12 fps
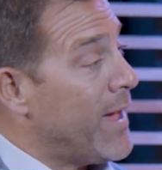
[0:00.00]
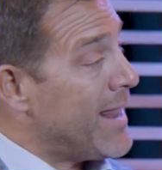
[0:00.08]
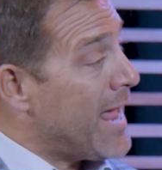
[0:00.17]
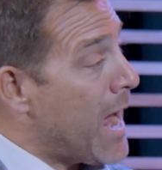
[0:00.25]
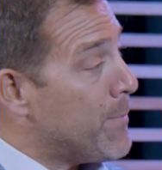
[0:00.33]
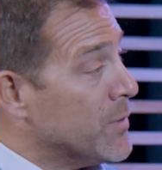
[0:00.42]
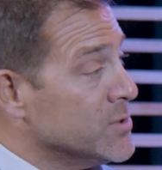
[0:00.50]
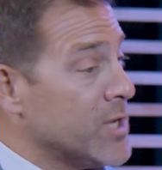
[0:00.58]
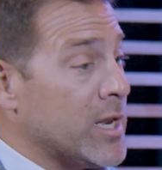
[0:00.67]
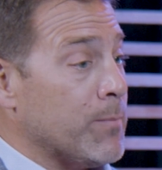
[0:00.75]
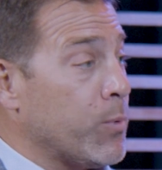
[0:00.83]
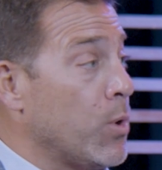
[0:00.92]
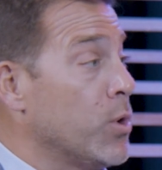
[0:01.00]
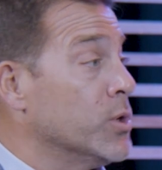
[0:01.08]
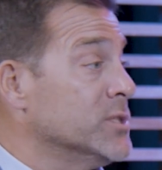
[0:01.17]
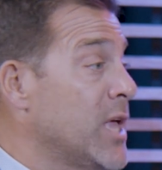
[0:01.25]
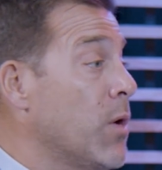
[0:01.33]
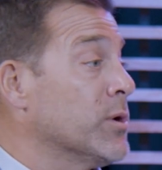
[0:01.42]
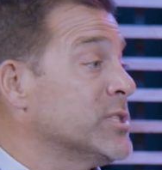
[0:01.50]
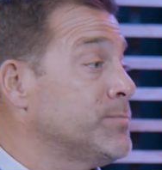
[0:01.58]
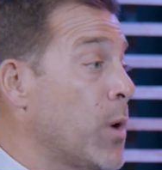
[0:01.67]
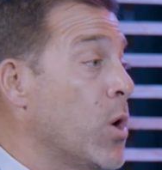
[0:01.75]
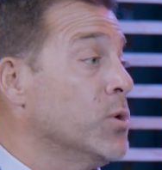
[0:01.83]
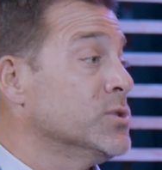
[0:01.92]
And when that happens, that employer is now
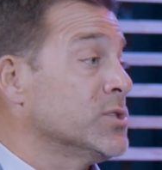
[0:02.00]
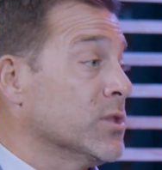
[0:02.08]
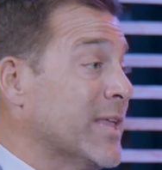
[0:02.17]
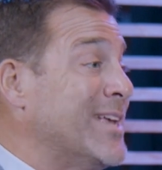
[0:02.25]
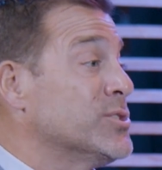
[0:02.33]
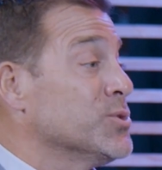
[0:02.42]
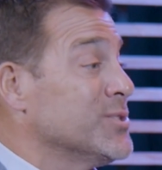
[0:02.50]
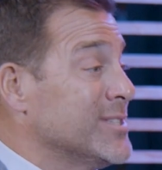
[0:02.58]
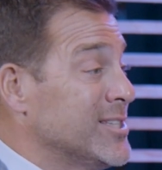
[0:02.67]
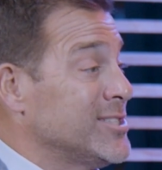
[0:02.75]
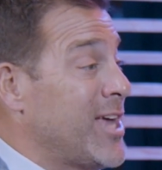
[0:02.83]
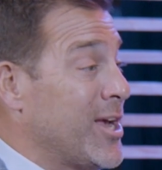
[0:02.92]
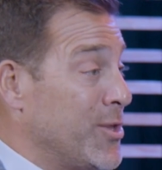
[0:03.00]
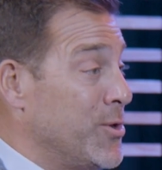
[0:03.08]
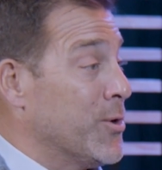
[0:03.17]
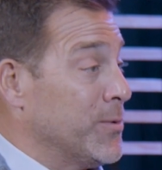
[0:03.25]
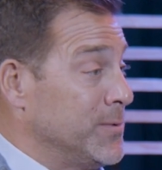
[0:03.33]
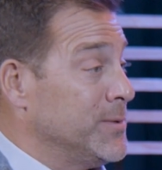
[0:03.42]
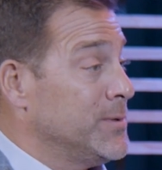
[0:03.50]
exposed to lasers in the second year.